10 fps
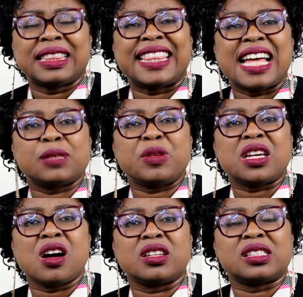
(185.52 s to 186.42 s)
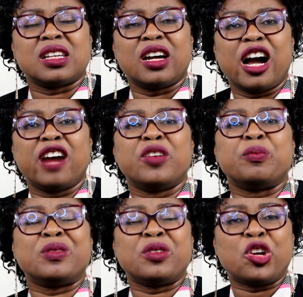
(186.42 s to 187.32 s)
That's because of a
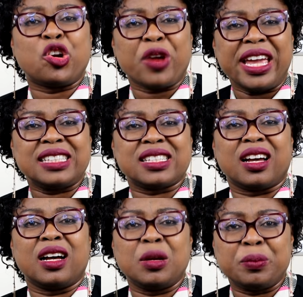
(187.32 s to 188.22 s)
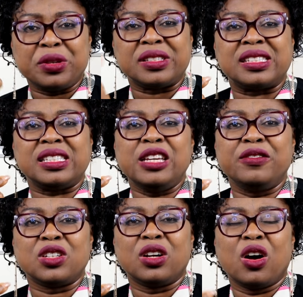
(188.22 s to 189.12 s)
greater
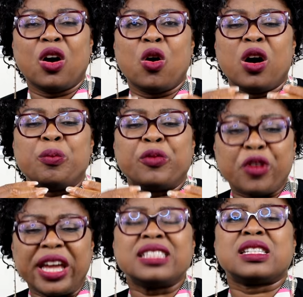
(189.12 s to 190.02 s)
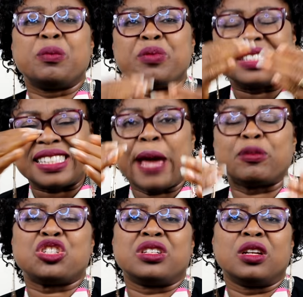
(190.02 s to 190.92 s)
perceived or a greater
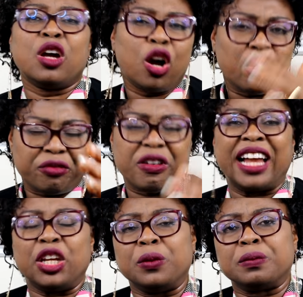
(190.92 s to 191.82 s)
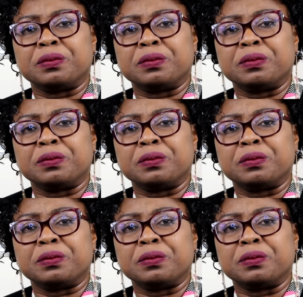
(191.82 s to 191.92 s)
perception of value.